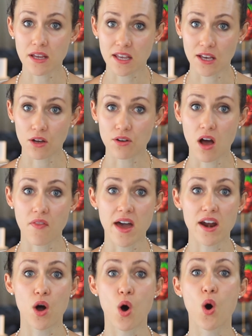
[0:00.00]
guilt on
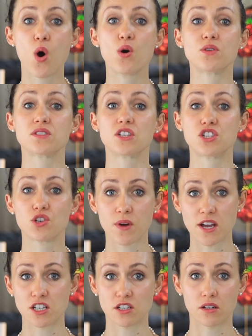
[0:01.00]
that whole
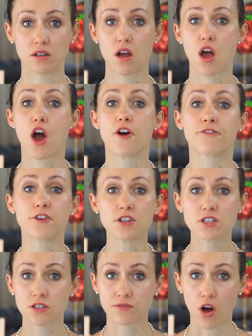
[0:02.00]
situation.
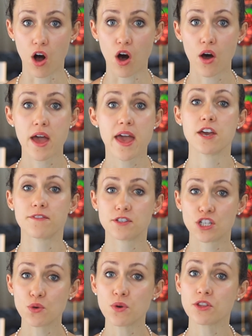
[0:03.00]
First of all, if
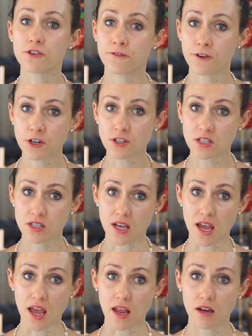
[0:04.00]
doing the first
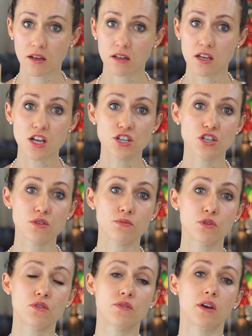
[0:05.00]
thing gets you
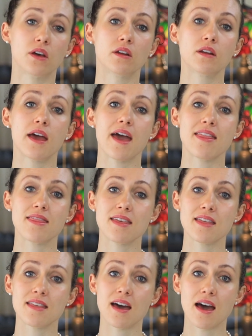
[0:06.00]
moving and
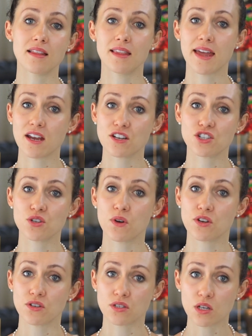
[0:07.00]
then that lands you
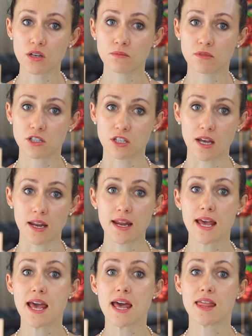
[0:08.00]
in your sewing machine,
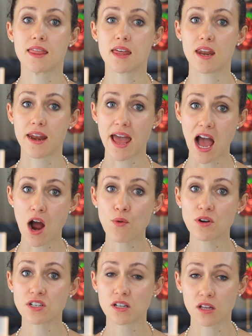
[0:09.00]
then an hour to